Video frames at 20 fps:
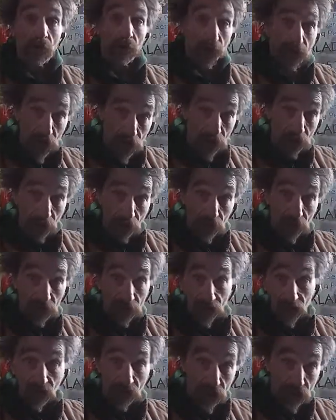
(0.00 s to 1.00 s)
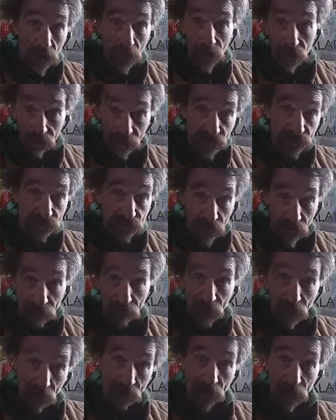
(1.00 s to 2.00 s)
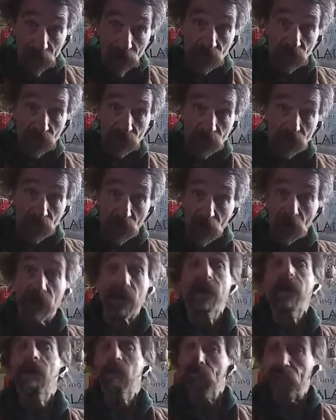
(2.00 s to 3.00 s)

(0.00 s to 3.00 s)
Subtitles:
are you? You're calling this number. I want to know who you are.